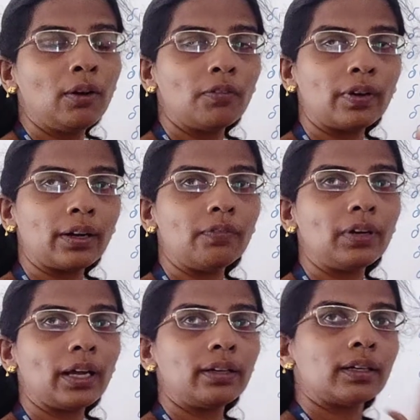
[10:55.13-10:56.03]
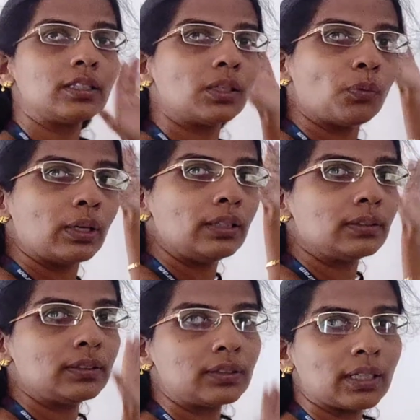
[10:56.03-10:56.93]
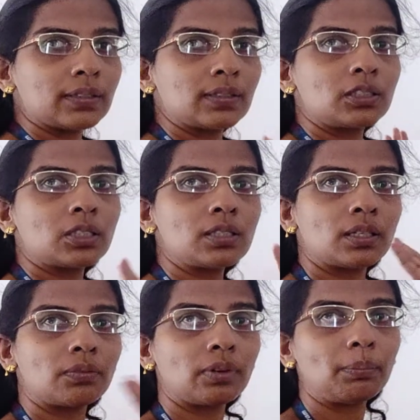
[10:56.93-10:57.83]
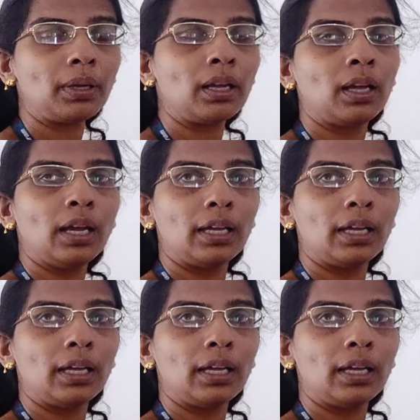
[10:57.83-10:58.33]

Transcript: For every iteration only this transitions it will be